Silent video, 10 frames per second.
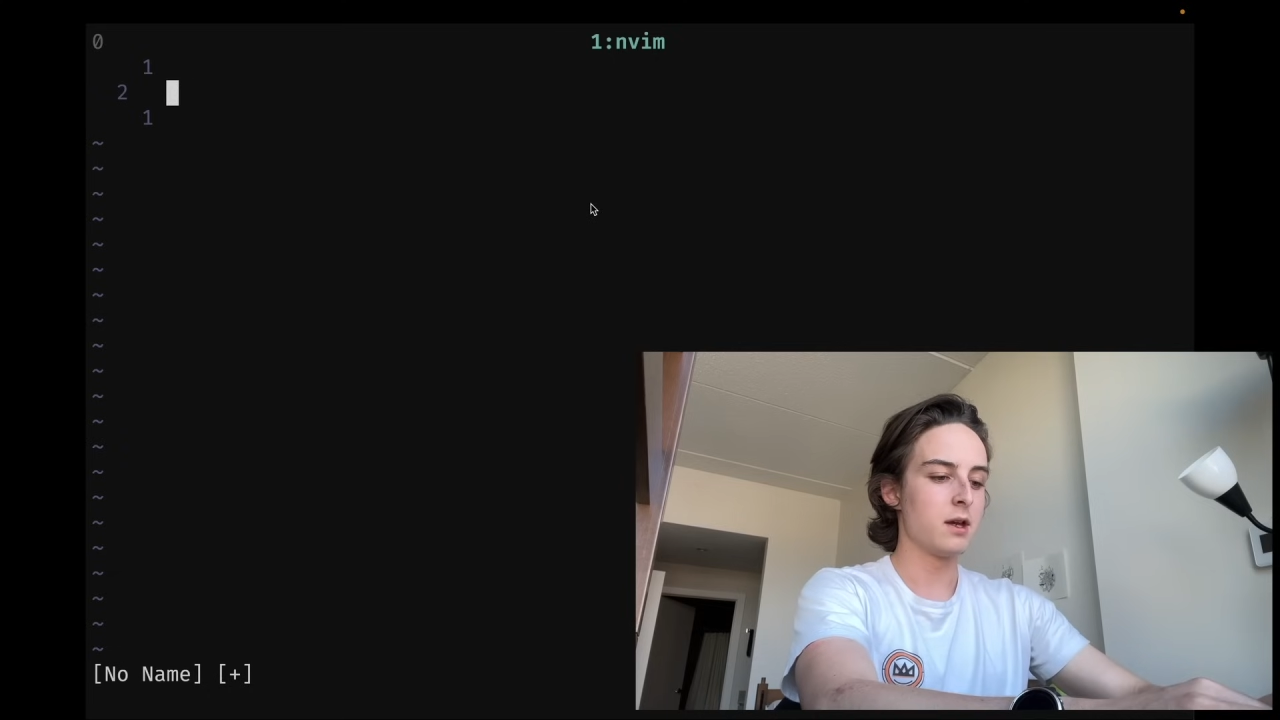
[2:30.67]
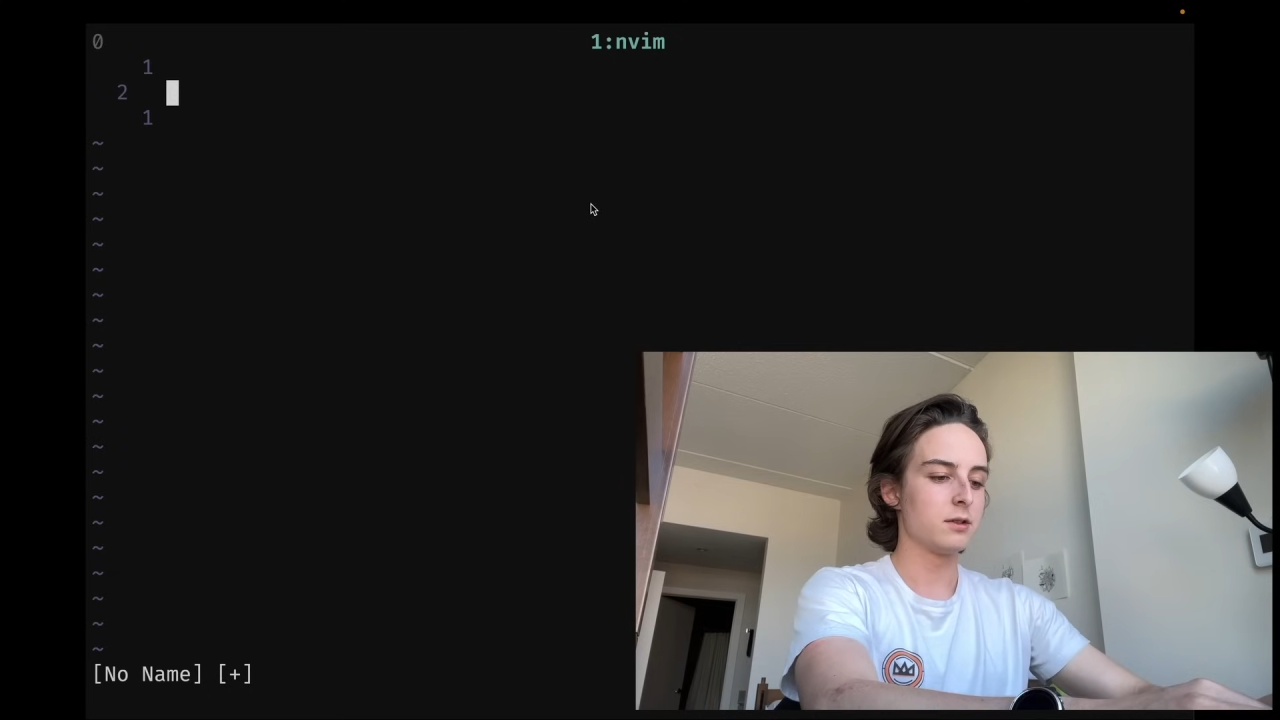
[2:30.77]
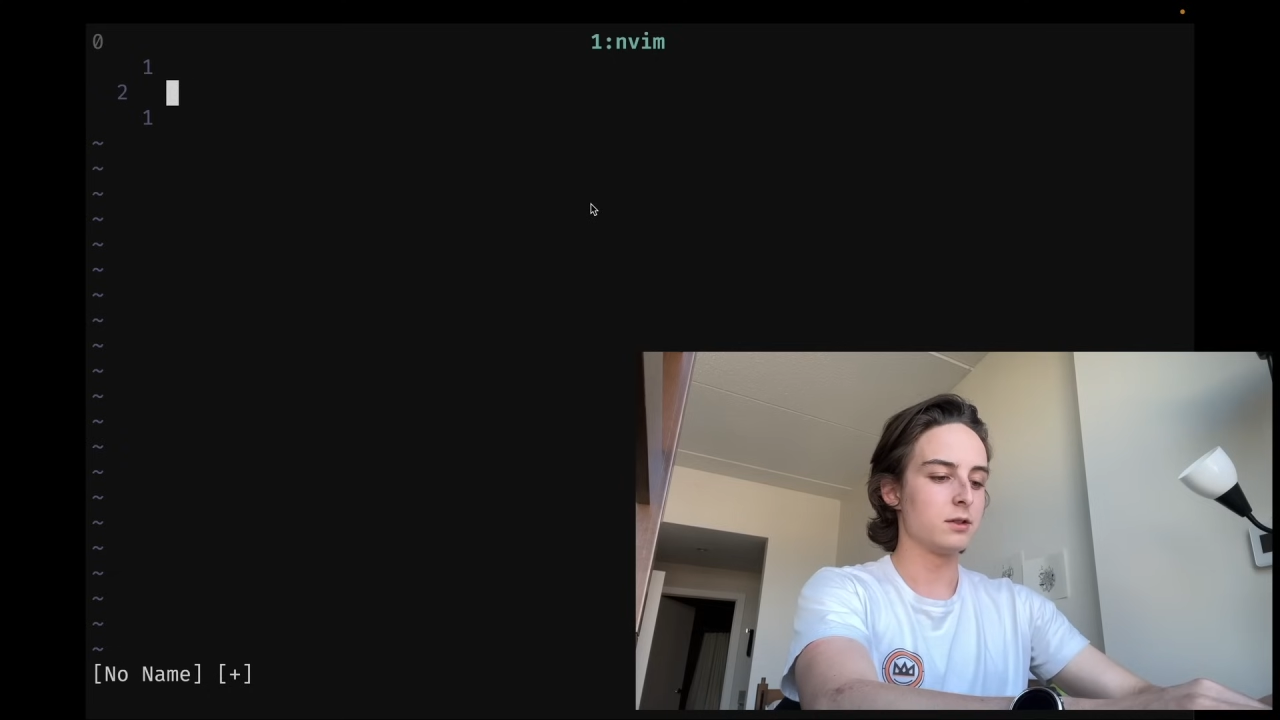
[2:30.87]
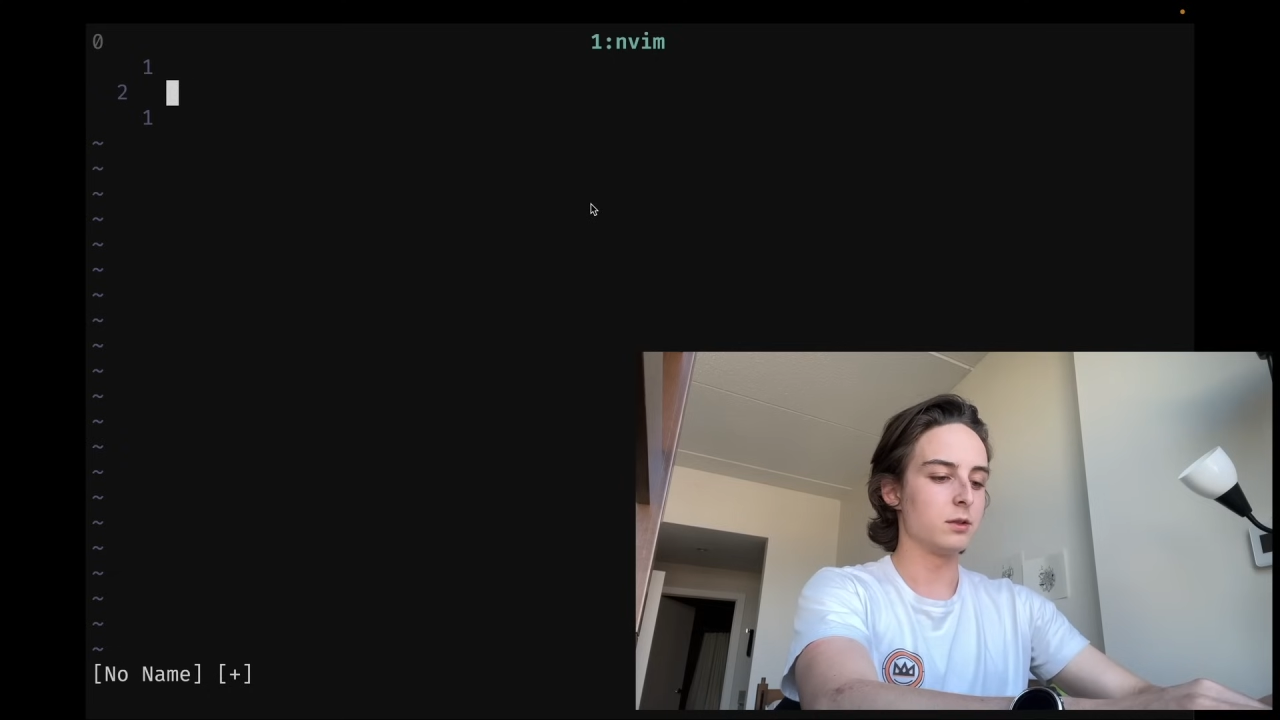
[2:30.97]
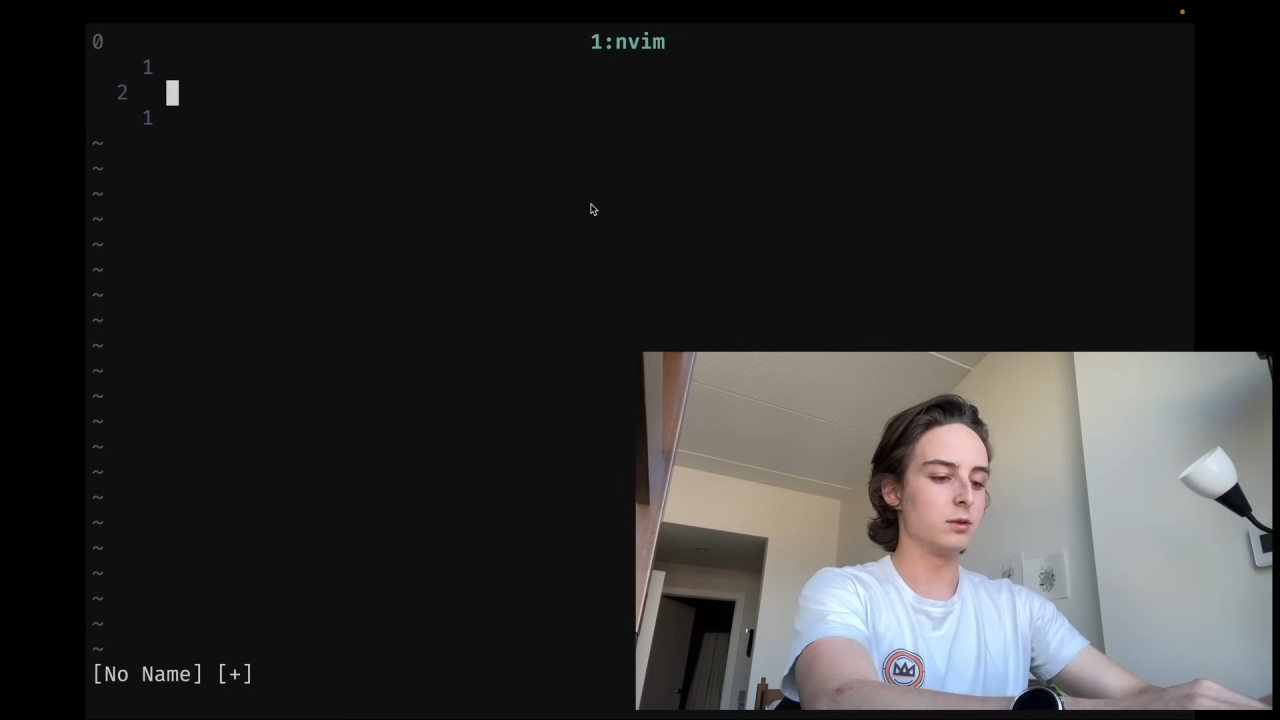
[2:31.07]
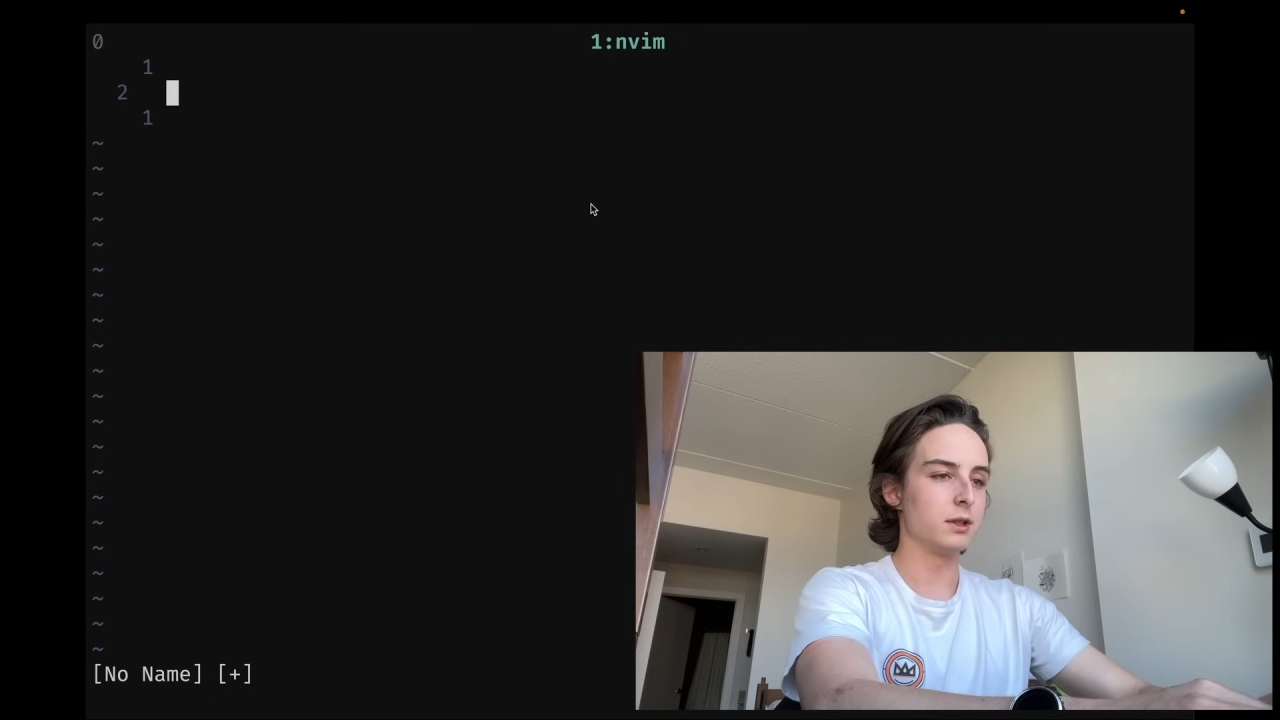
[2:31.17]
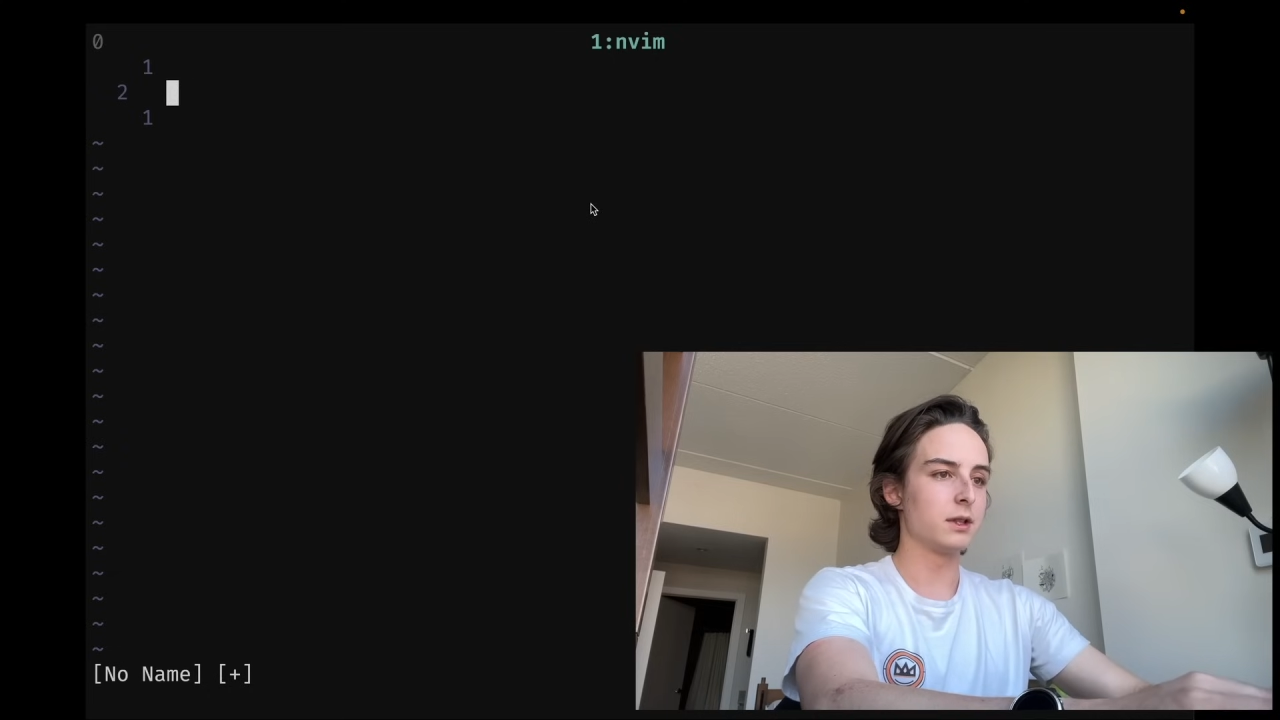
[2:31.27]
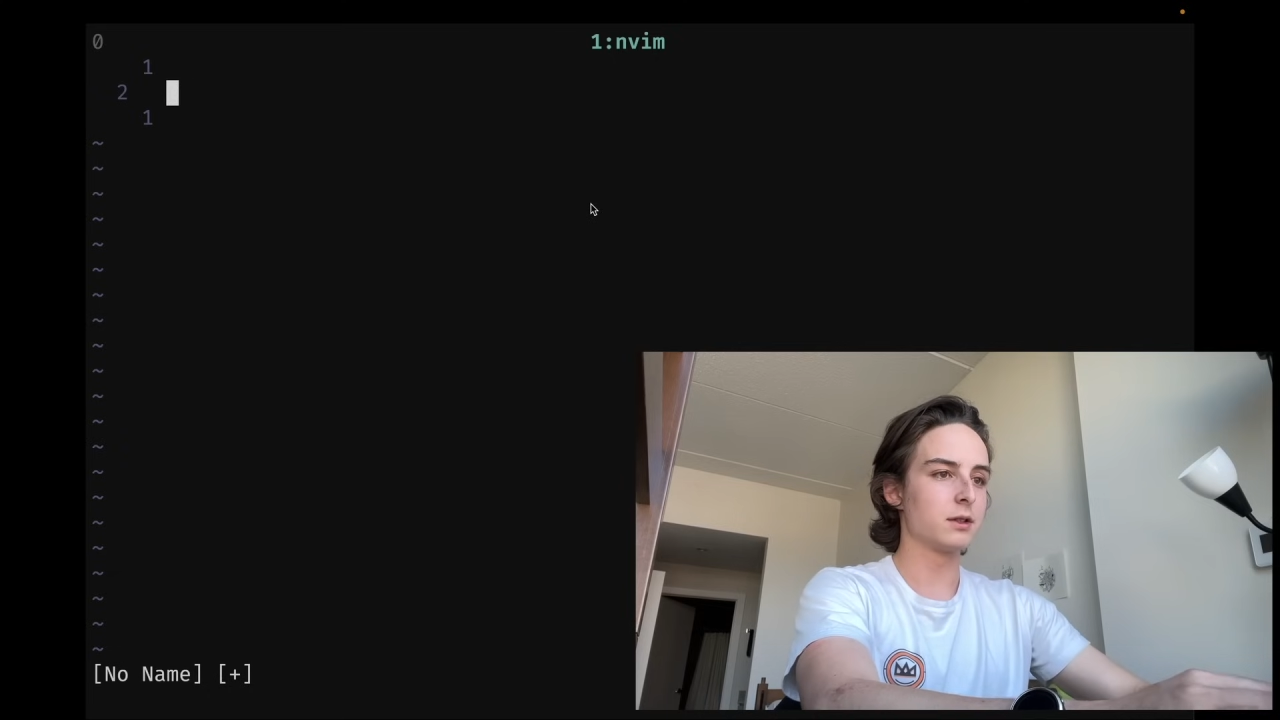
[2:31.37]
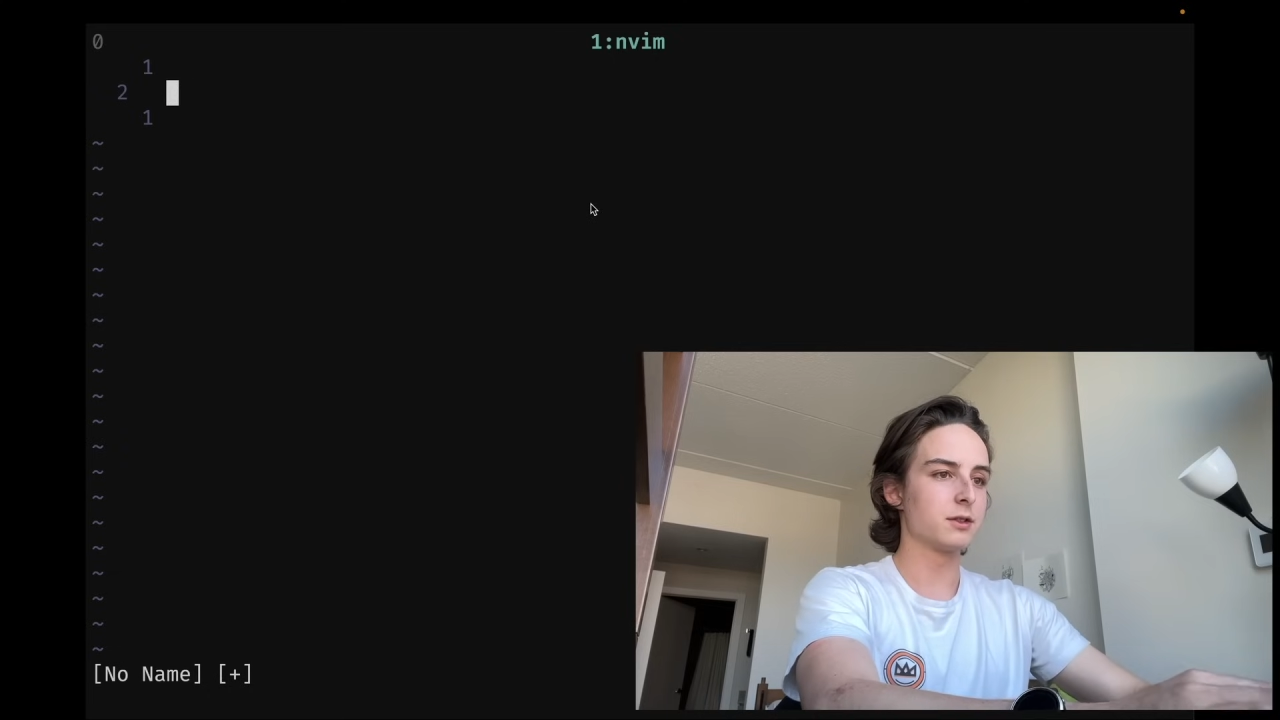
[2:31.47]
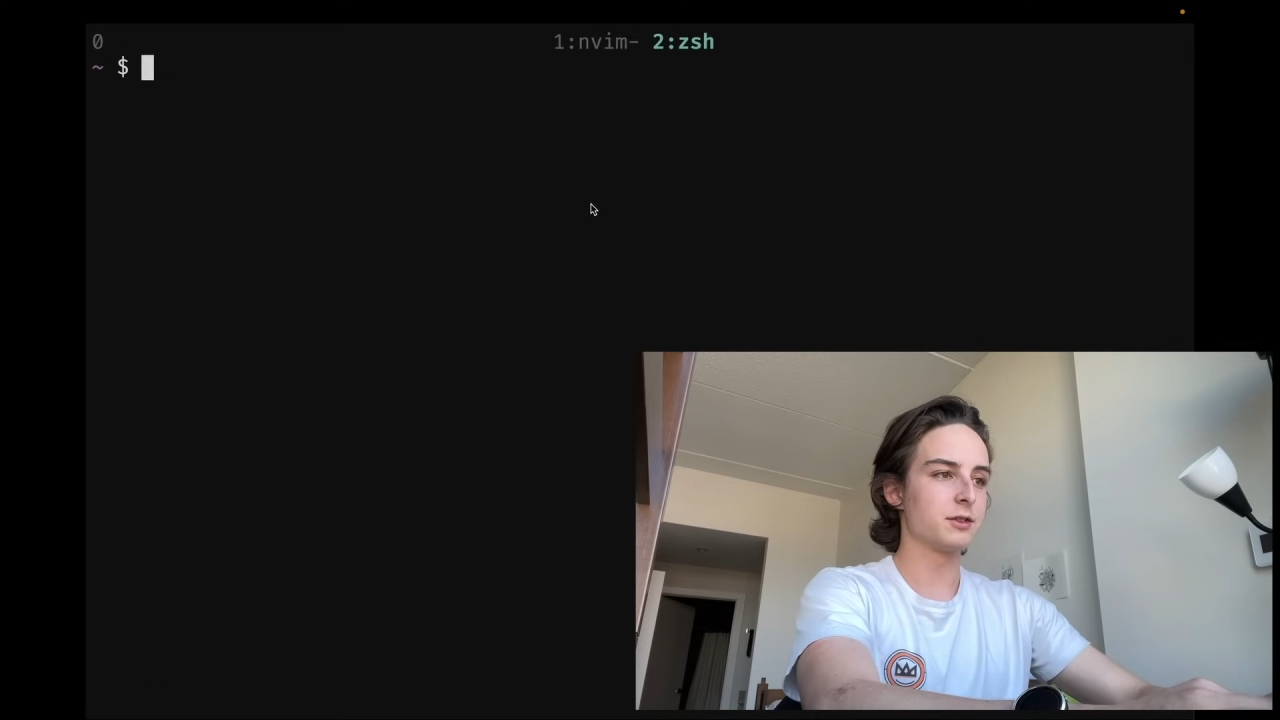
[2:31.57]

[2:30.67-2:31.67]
So leader